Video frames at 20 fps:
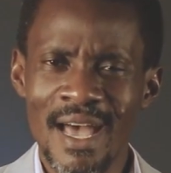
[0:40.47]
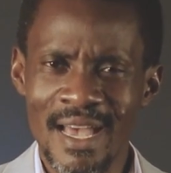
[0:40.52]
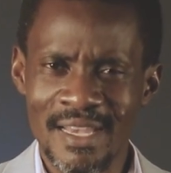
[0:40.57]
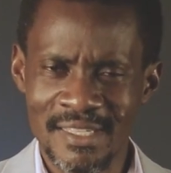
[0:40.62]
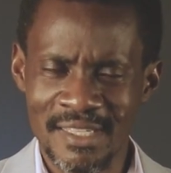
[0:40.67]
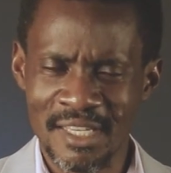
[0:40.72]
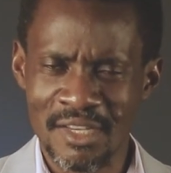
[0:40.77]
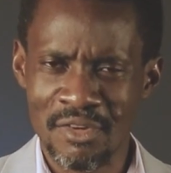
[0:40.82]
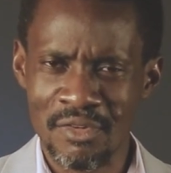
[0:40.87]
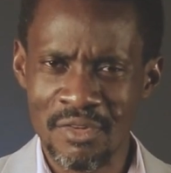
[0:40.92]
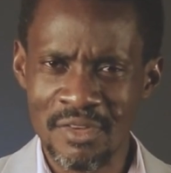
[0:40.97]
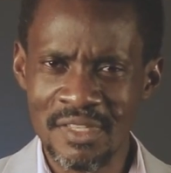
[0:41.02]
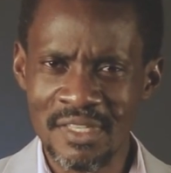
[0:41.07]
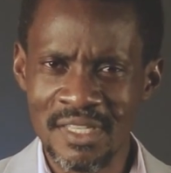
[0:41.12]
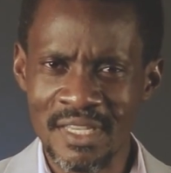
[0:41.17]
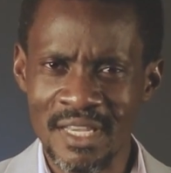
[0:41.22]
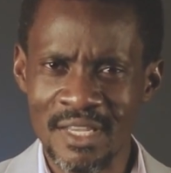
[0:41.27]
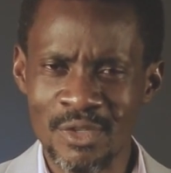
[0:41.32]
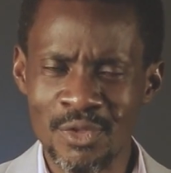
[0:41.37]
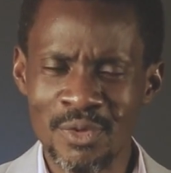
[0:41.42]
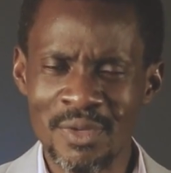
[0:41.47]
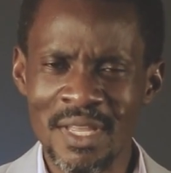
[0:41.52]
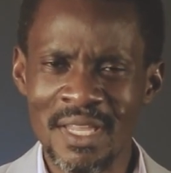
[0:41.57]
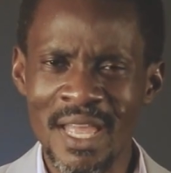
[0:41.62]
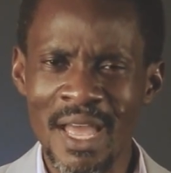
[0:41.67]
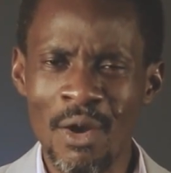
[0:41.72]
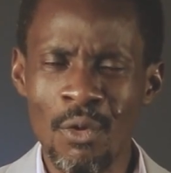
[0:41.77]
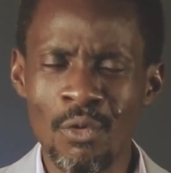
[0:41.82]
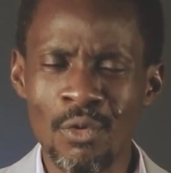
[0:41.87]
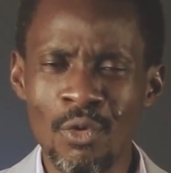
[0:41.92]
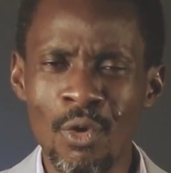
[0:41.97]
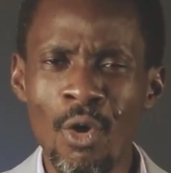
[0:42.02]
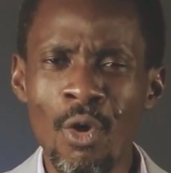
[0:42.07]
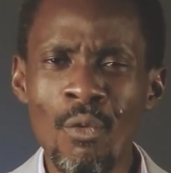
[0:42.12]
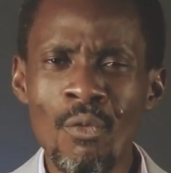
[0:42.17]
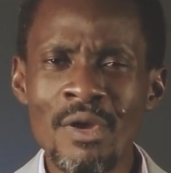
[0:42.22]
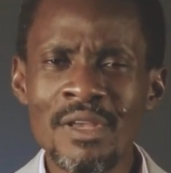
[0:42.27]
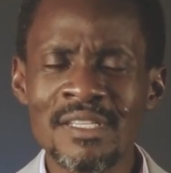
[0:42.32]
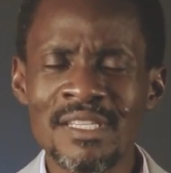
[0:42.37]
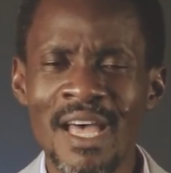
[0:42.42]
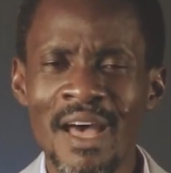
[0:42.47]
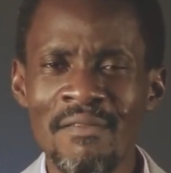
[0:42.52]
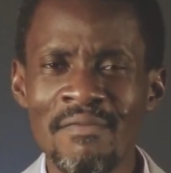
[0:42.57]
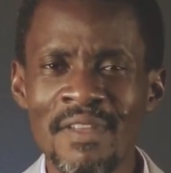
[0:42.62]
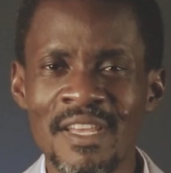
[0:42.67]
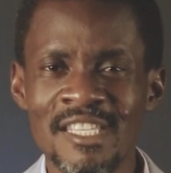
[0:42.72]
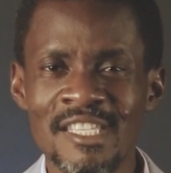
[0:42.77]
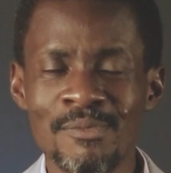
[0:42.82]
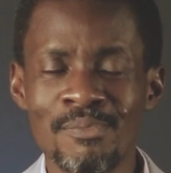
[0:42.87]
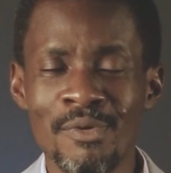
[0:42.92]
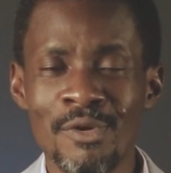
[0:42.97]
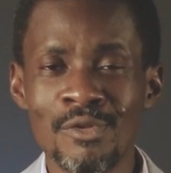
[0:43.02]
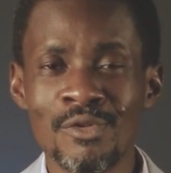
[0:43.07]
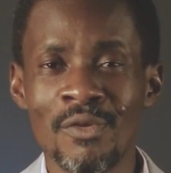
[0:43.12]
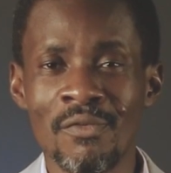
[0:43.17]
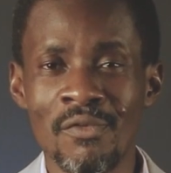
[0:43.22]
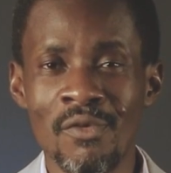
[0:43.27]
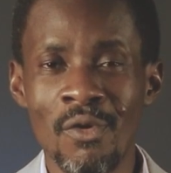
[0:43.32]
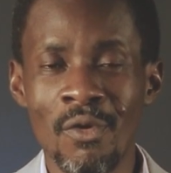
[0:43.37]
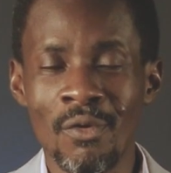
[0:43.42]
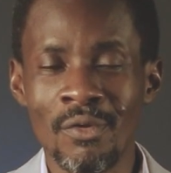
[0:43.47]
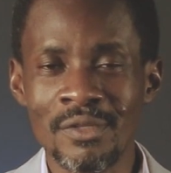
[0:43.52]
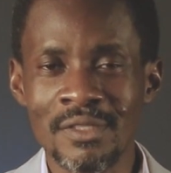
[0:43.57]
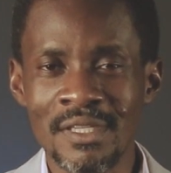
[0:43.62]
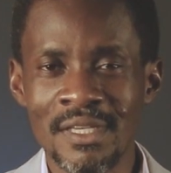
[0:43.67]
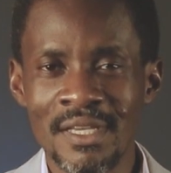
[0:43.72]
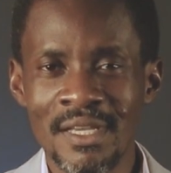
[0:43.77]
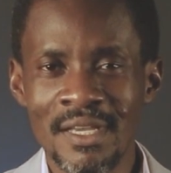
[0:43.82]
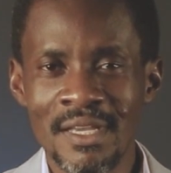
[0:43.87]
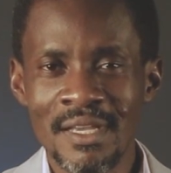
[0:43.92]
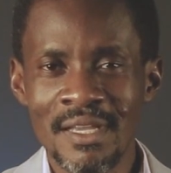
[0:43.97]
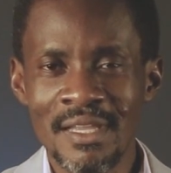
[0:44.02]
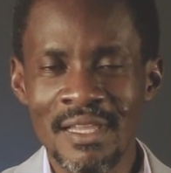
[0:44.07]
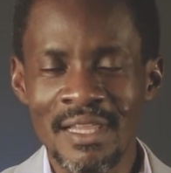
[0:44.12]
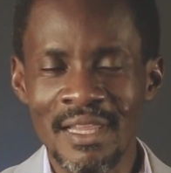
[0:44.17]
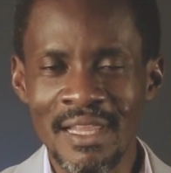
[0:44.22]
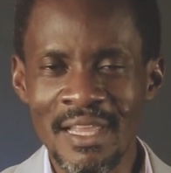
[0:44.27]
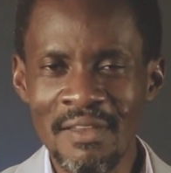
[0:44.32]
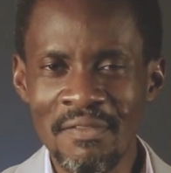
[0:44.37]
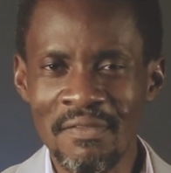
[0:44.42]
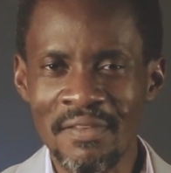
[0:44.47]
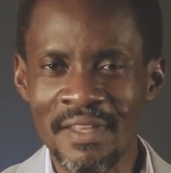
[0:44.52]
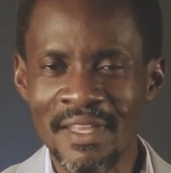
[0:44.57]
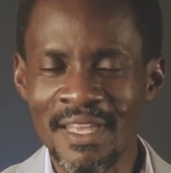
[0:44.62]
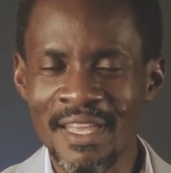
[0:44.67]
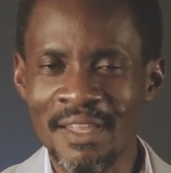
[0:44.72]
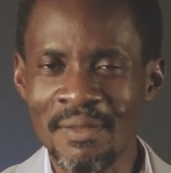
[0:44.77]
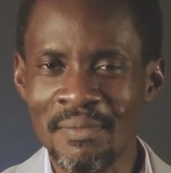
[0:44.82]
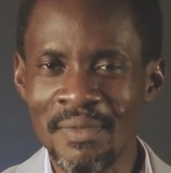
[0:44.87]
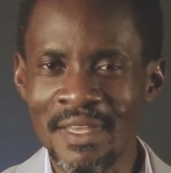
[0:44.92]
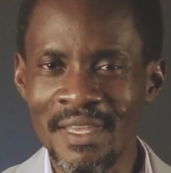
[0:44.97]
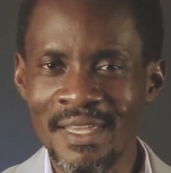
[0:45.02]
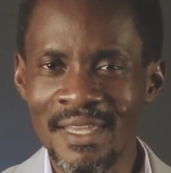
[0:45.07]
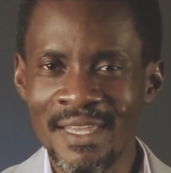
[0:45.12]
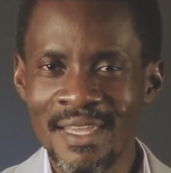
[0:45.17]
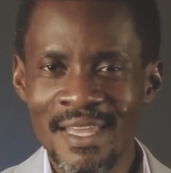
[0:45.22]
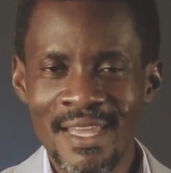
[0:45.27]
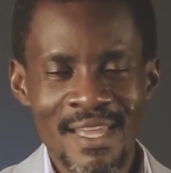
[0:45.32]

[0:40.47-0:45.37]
as a Christian so that I would always have the Spirit of God living in me?